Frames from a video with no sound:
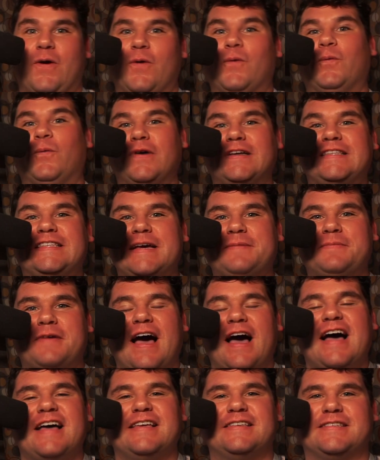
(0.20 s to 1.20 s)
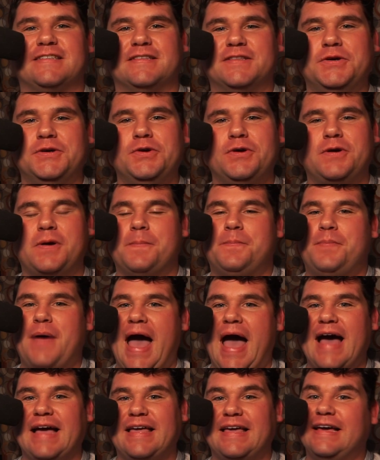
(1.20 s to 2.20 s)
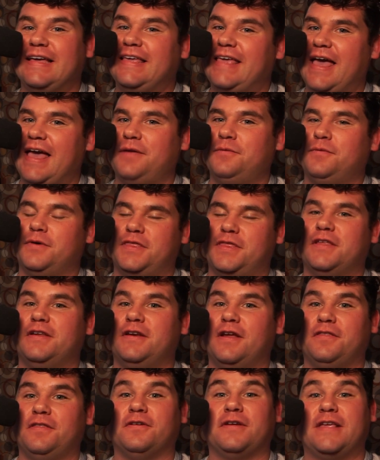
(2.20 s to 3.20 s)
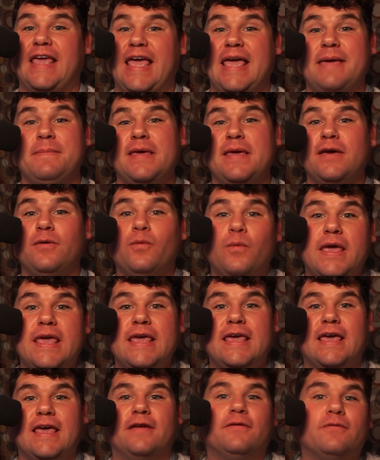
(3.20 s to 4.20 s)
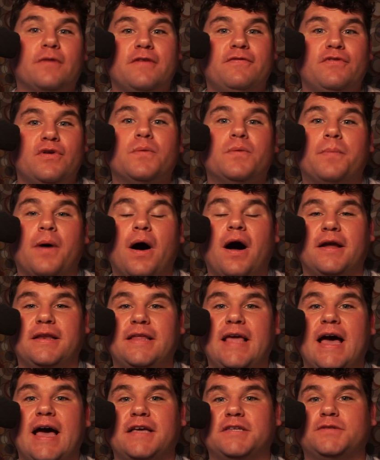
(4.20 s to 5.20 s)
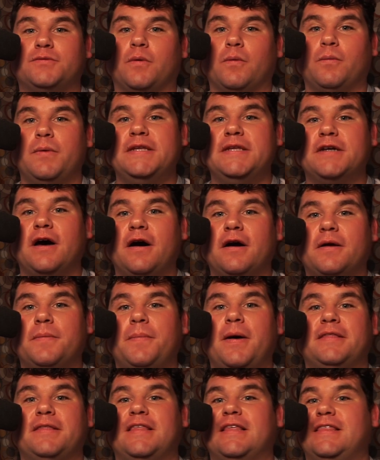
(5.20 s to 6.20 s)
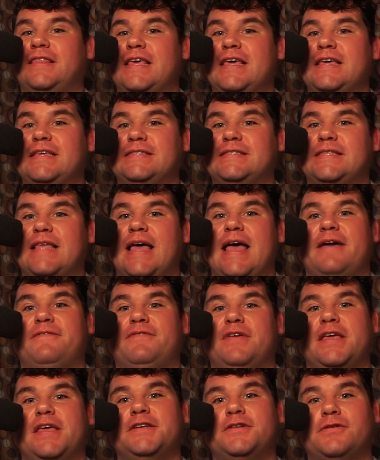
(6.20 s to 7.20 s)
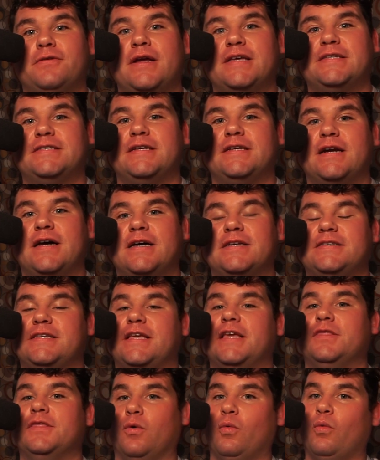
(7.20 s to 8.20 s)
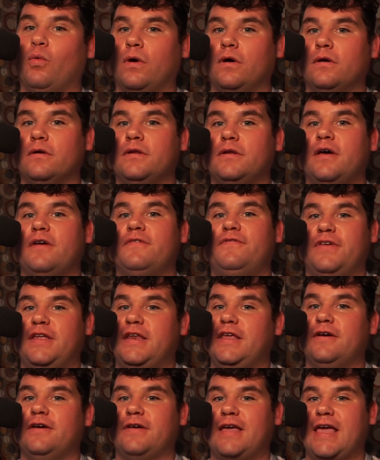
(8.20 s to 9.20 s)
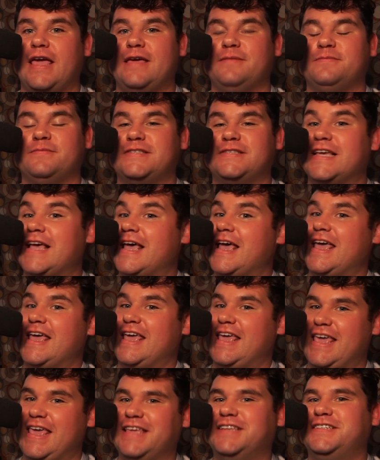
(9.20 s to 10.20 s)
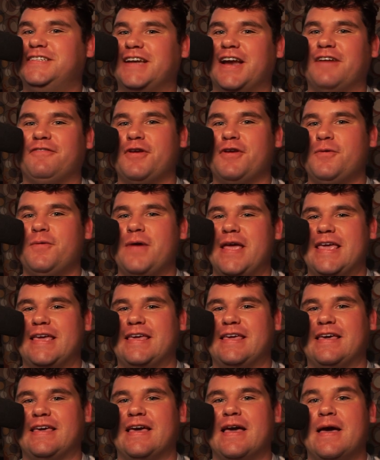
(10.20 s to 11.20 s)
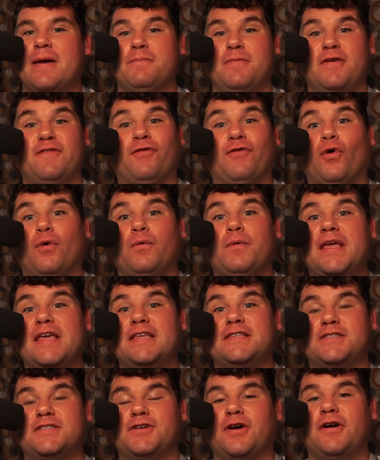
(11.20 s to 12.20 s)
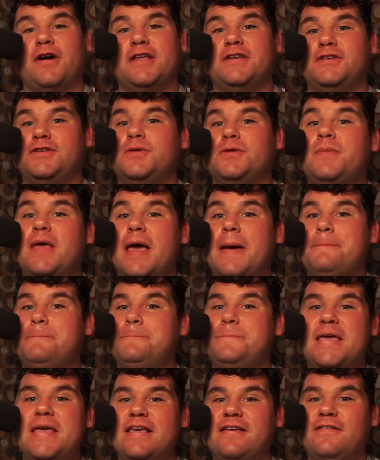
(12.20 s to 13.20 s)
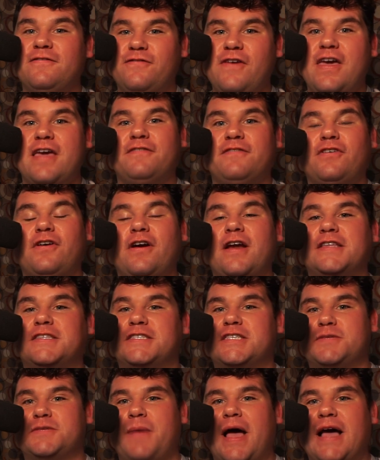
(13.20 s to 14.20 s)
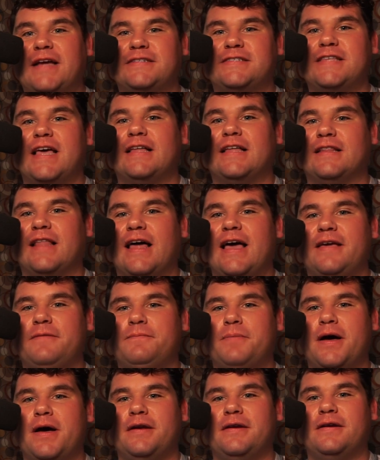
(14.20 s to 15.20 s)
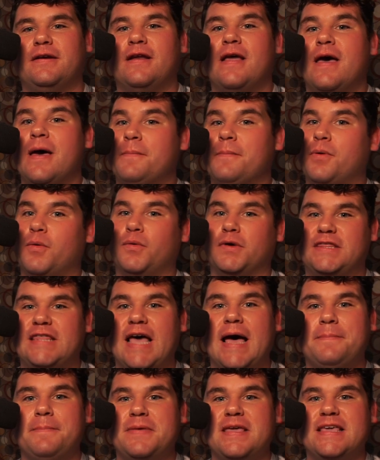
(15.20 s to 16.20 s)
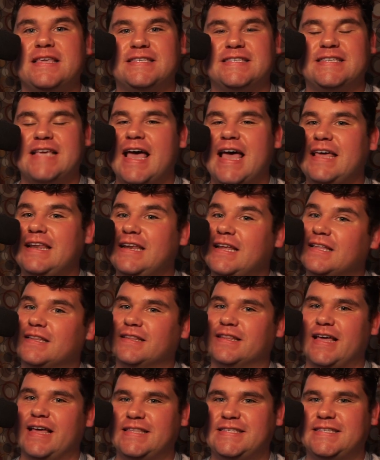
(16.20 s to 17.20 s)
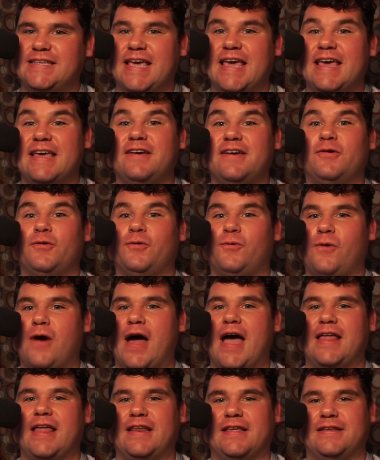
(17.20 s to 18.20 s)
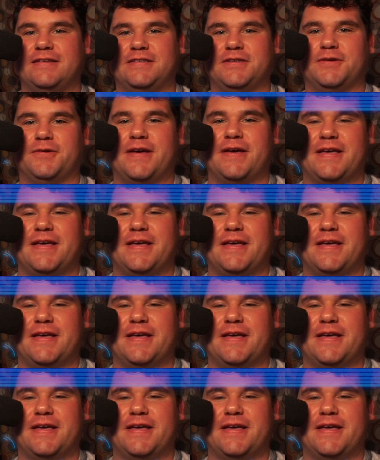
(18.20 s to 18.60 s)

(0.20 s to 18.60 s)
What's up, guys? Luke back again with another Gaming Week in Review podcast where we talk about the things that have interested us in the world of video games each and every week. Before we get started, do me a big favor and smash that like button. But with that being said, let's get right into it.